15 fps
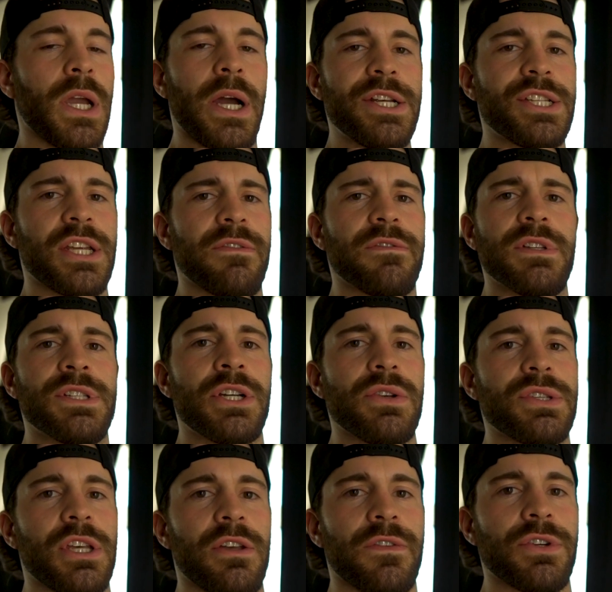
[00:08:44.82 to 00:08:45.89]
just have zero
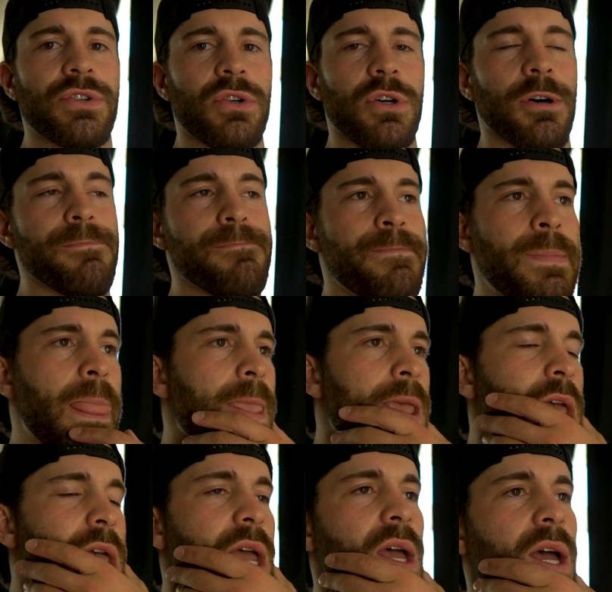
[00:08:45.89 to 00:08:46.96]
self-control,
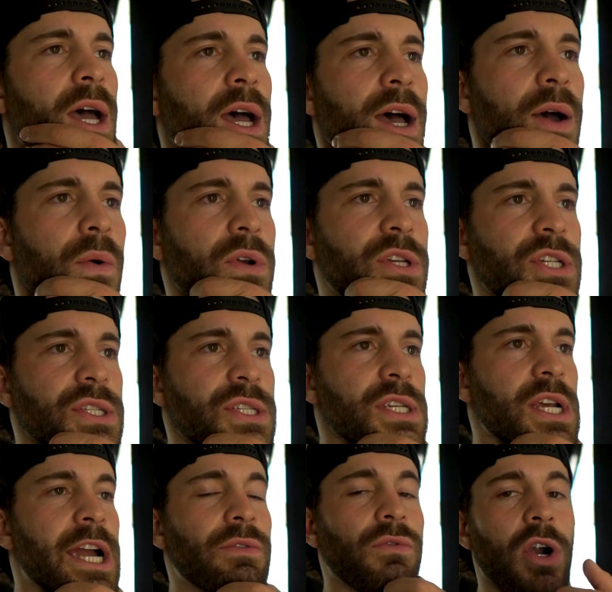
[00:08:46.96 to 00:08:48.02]
which
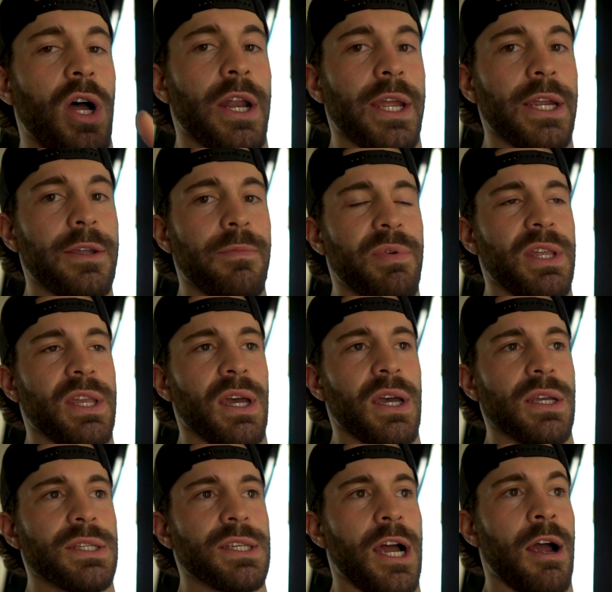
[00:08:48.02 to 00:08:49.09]
is ironic
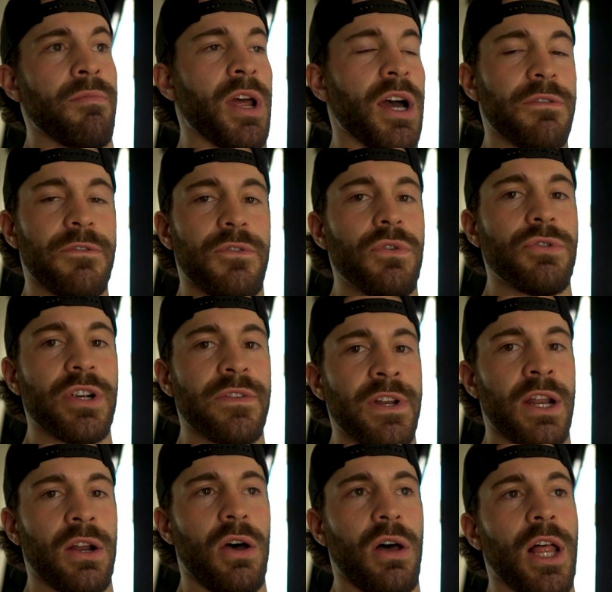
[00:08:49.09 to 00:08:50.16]
because I'm not food driven
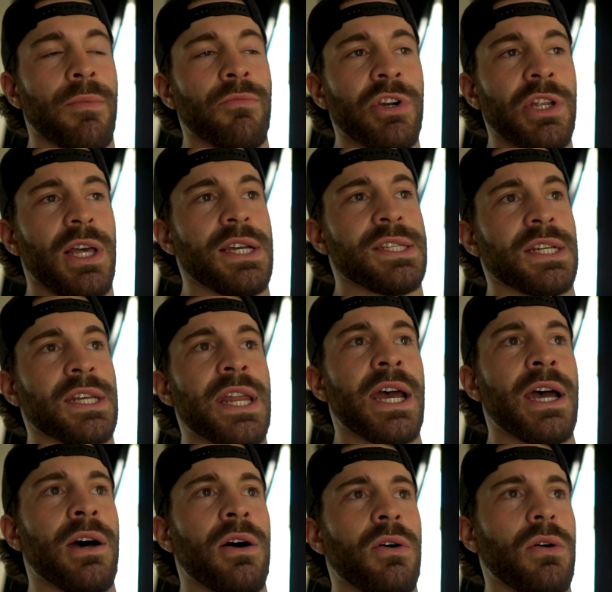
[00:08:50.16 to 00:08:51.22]
at all. I'm realizing
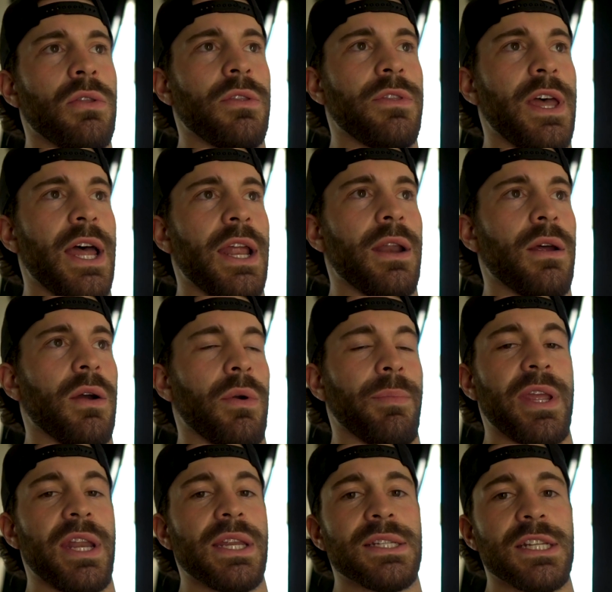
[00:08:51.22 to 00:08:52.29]
now that I'm
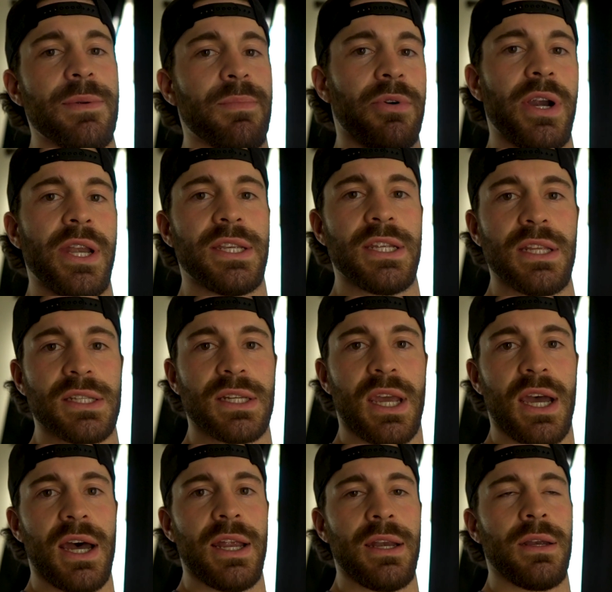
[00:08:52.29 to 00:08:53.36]
getting deeper into this
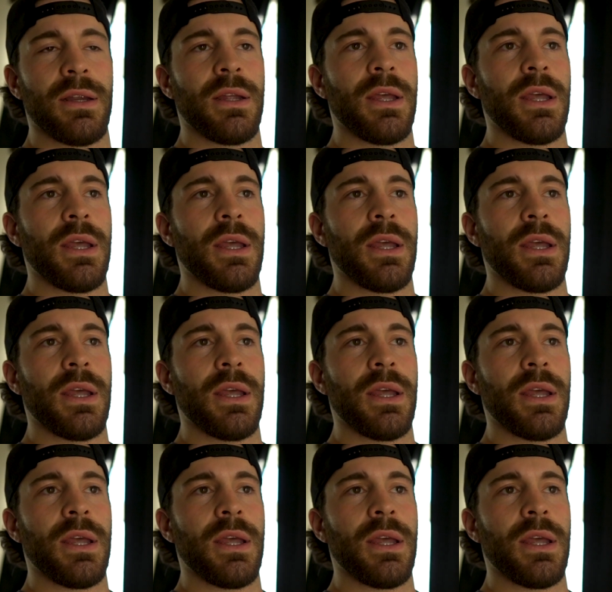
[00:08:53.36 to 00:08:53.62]
cut,